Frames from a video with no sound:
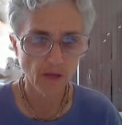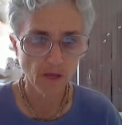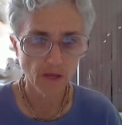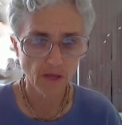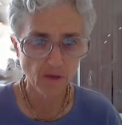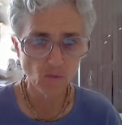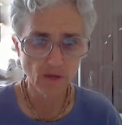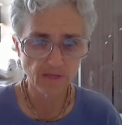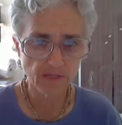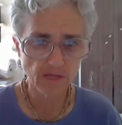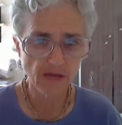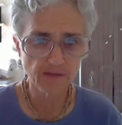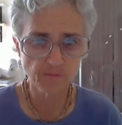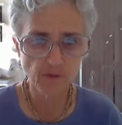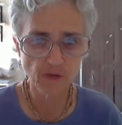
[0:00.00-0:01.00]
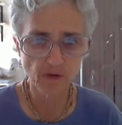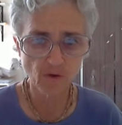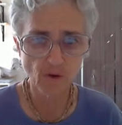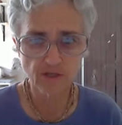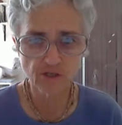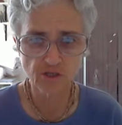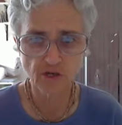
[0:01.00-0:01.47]
He once asked me a
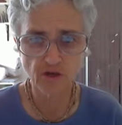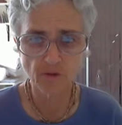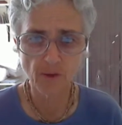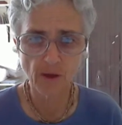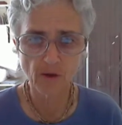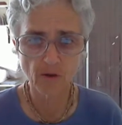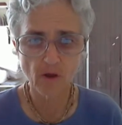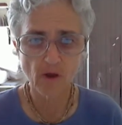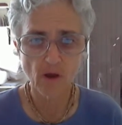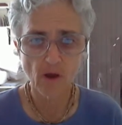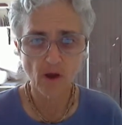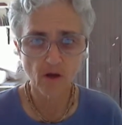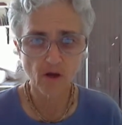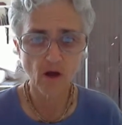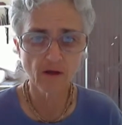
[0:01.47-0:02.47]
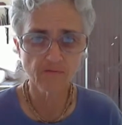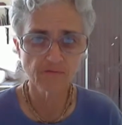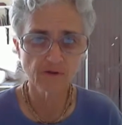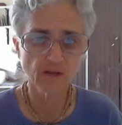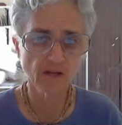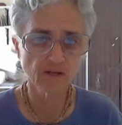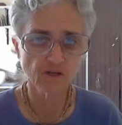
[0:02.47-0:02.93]
question about a
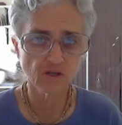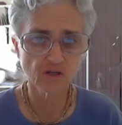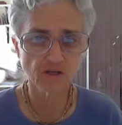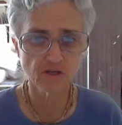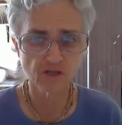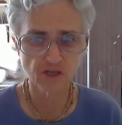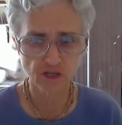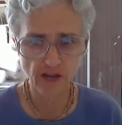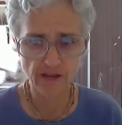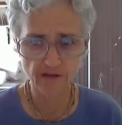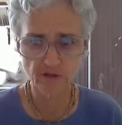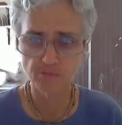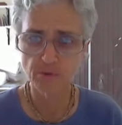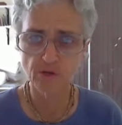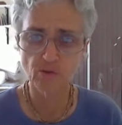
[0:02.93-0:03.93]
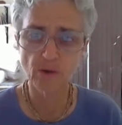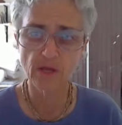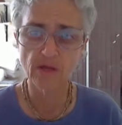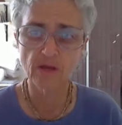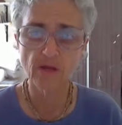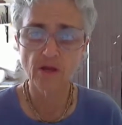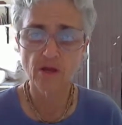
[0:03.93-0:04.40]
confidential exchange
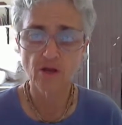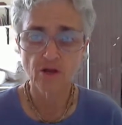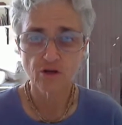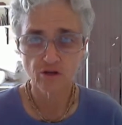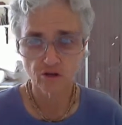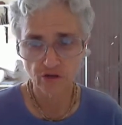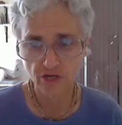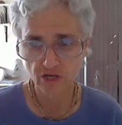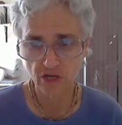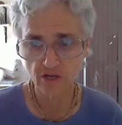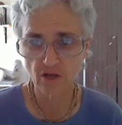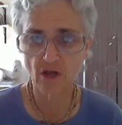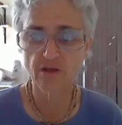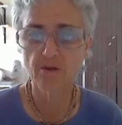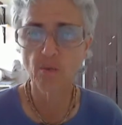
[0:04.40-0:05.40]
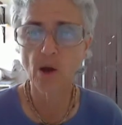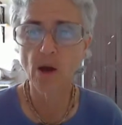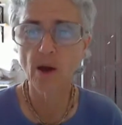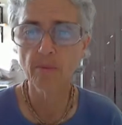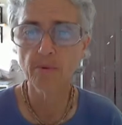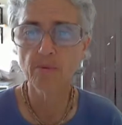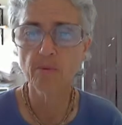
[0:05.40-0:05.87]
between Sri Chaitanya
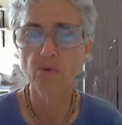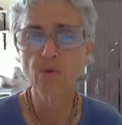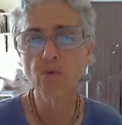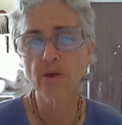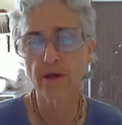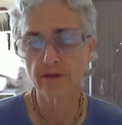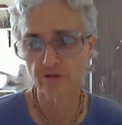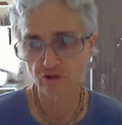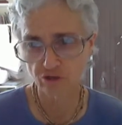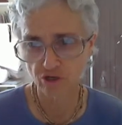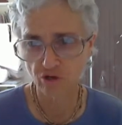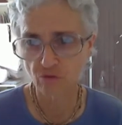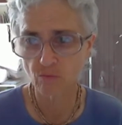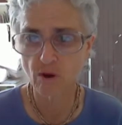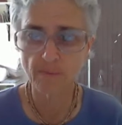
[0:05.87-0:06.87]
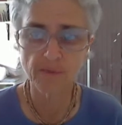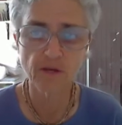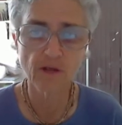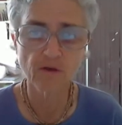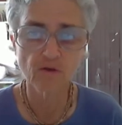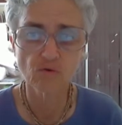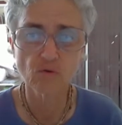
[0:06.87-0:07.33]
Mahaprabhu and Srila
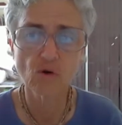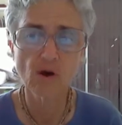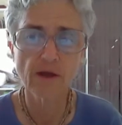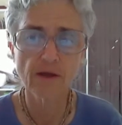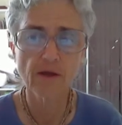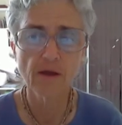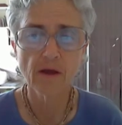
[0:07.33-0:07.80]
Ramananda Roy,